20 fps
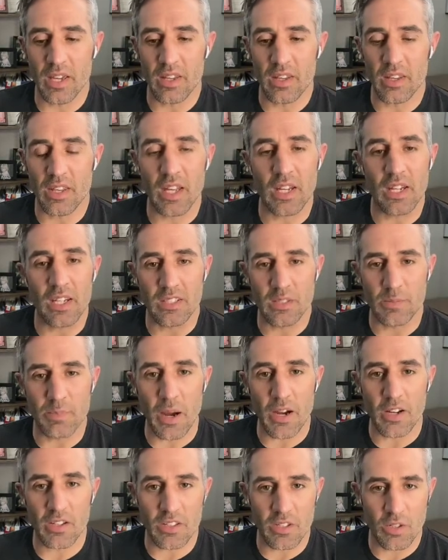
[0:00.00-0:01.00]
that
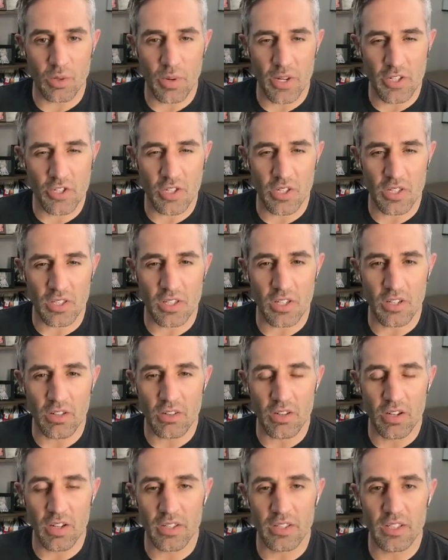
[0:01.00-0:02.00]
inspired the question
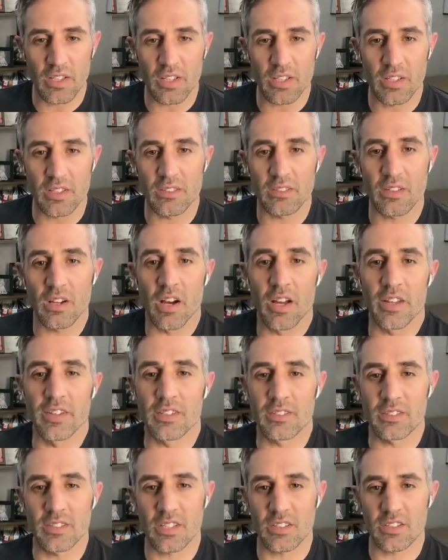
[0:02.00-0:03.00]
here on the on
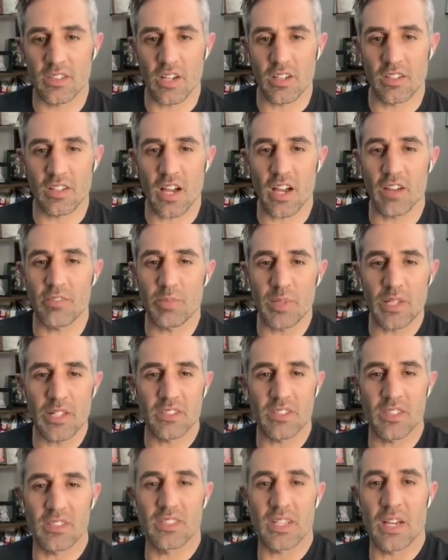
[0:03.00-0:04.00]
the TikTok live?
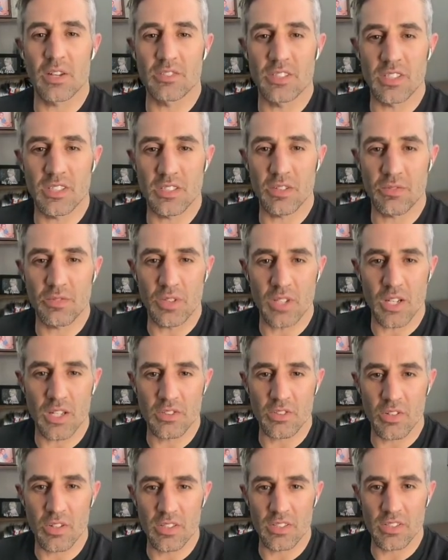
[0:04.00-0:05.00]
Because it sounds as if you
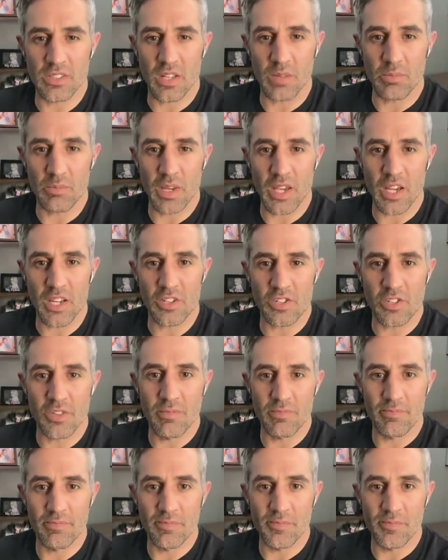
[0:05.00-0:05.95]
guys are on the same page.